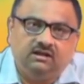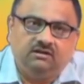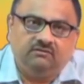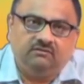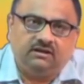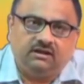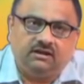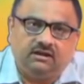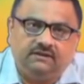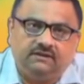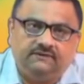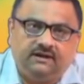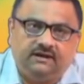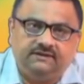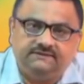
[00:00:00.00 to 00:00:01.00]
Okay,
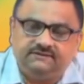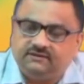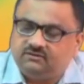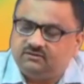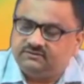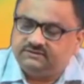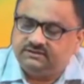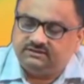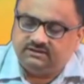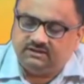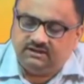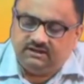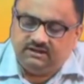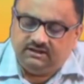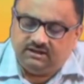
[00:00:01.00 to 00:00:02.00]
that is the cross
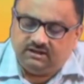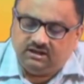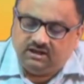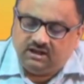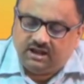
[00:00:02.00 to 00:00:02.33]
sectional area.